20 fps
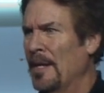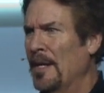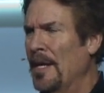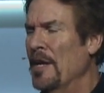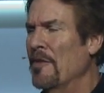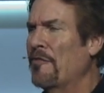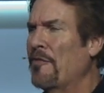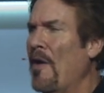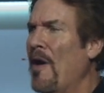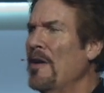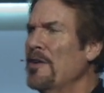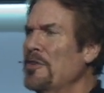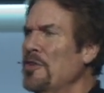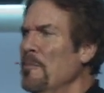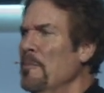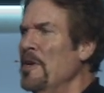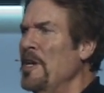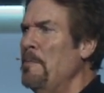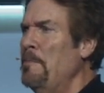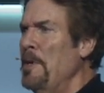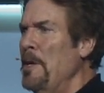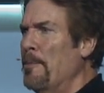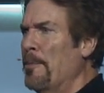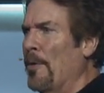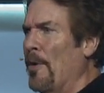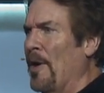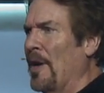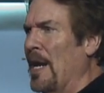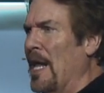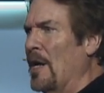And far too many
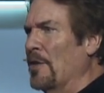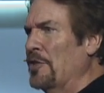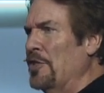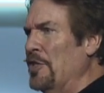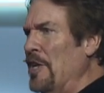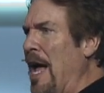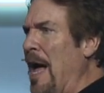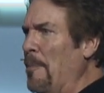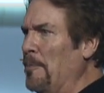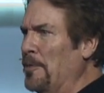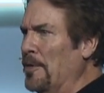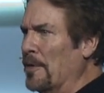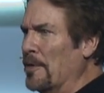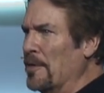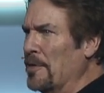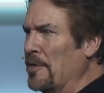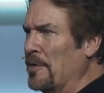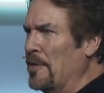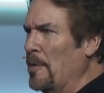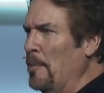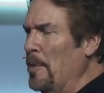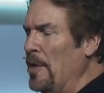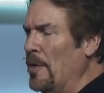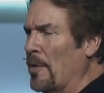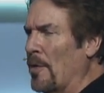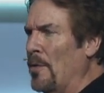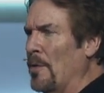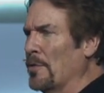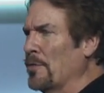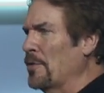people allow chapters to be
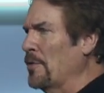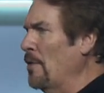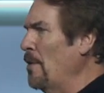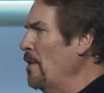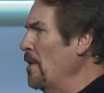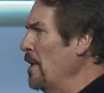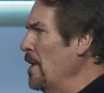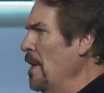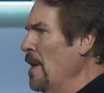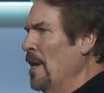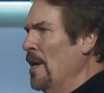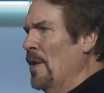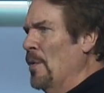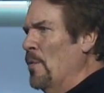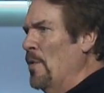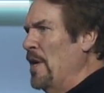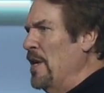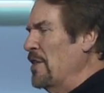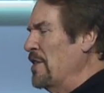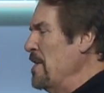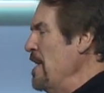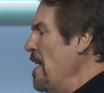their whole story when it's